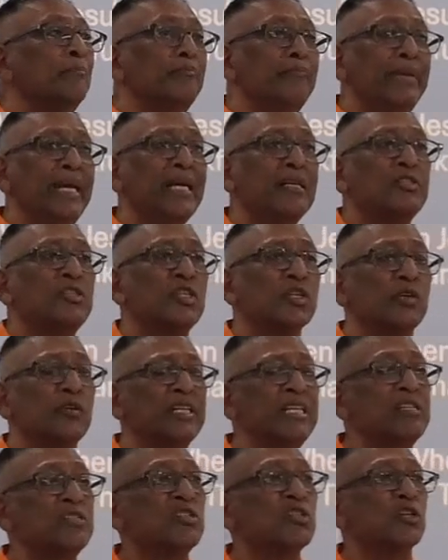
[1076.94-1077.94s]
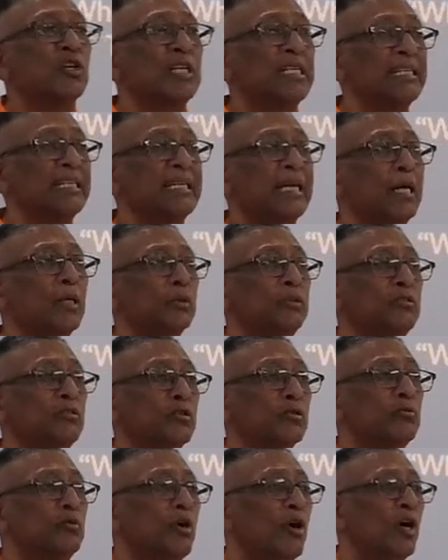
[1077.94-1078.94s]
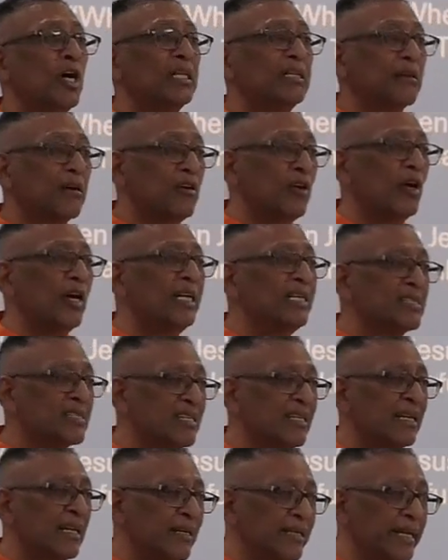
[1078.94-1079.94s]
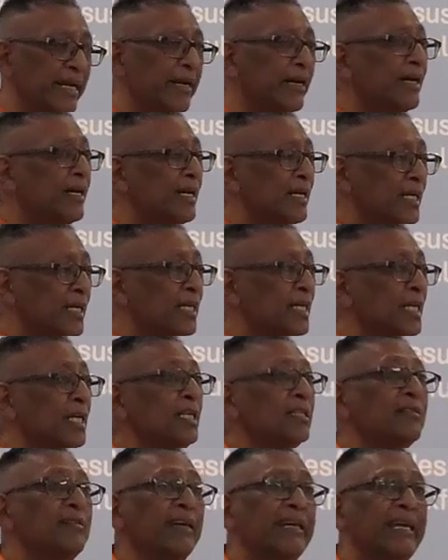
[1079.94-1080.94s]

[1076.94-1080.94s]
make sure he sorted out through all the coins that are there to